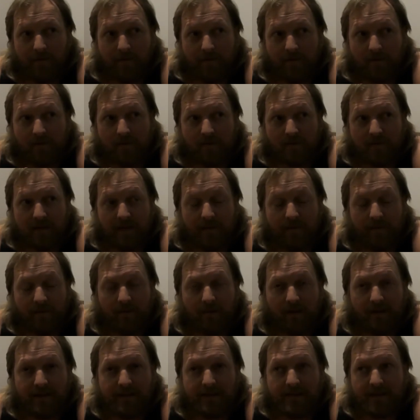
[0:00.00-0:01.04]
There was some
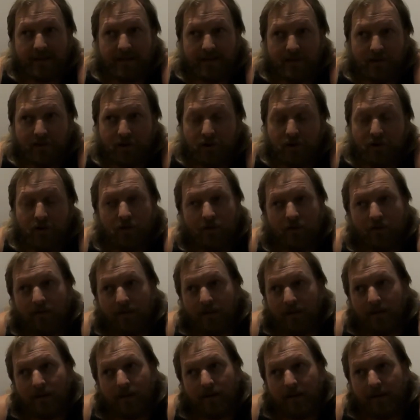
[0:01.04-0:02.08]
released out in
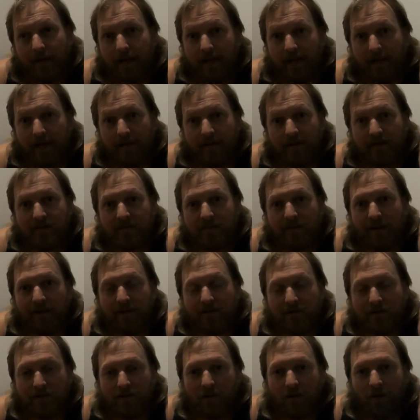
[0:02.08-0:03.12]
June, and this
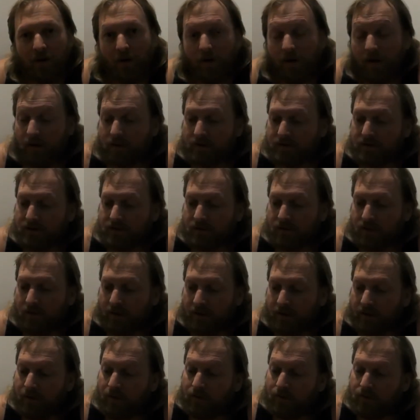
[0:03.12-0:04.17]
month, July. I'll
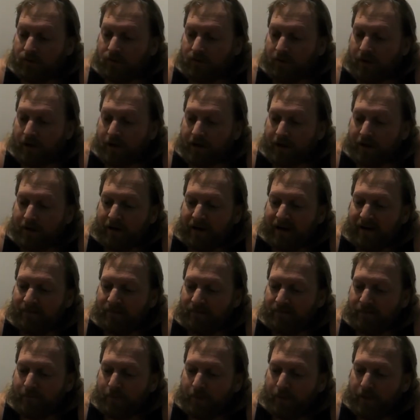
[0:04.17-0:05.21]
try to
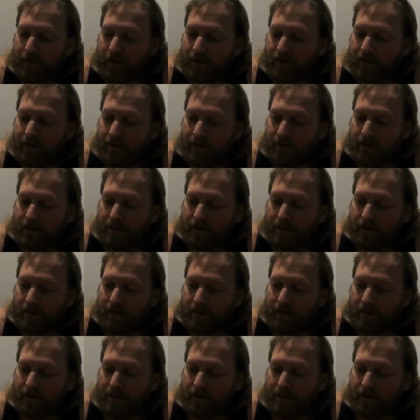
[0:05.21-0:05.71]
grab them for you.